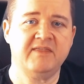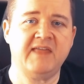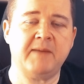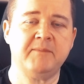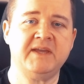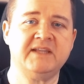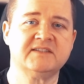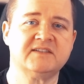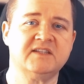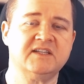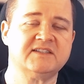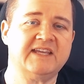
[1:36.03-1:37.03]
That
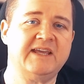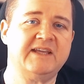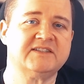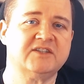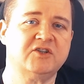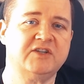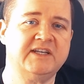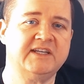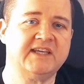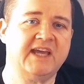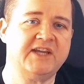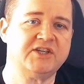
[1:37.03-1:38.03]
means that it's a good
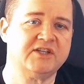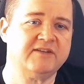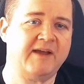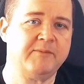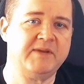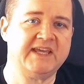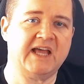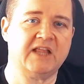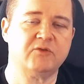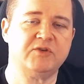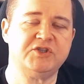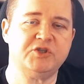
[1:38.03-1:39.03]
indication of how many
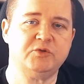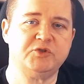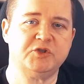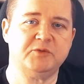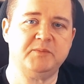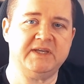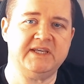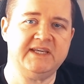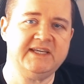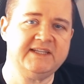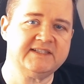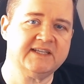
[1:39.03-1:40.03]
calories you should be
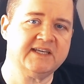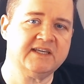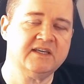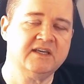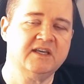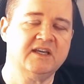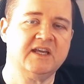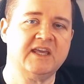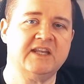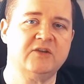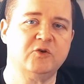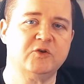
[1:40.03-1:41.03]
eating
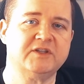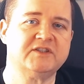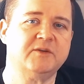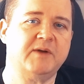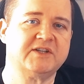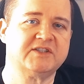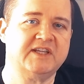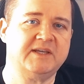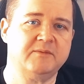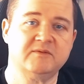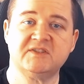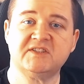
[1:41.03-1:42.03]
in order to
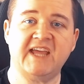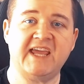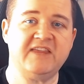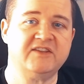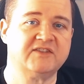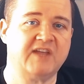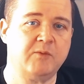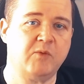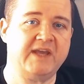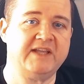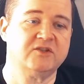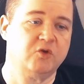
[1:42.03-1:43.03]
actually stay the same
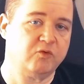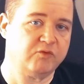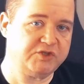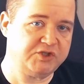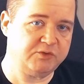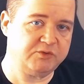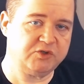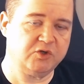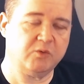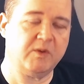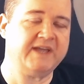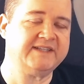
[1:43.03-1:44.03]
weight or reduce
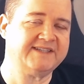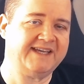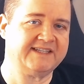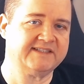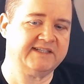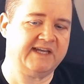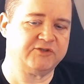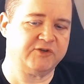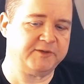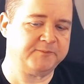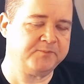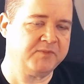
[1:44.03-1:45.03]
your weight,
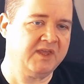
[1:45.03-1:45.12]
etc.